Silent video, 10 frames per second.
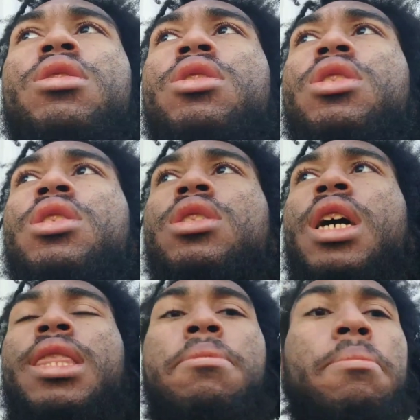just
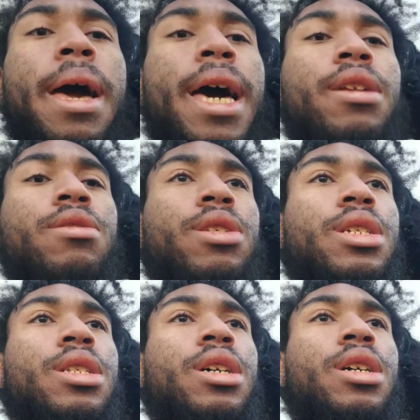nothing matters,
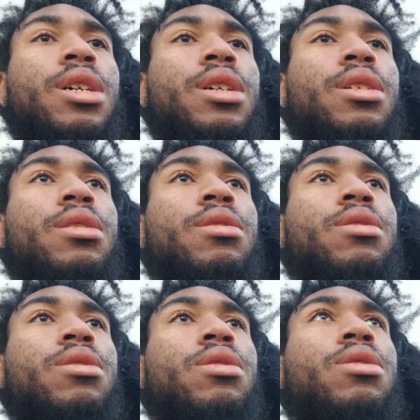and
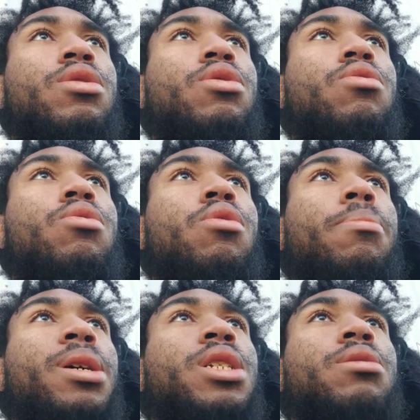you know, do a
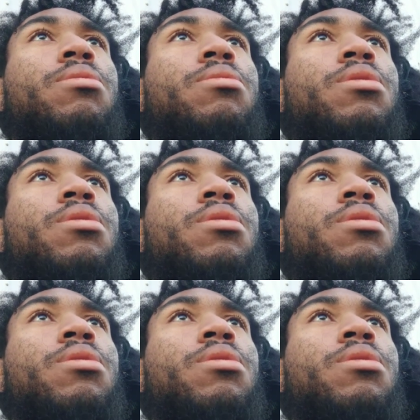bunch of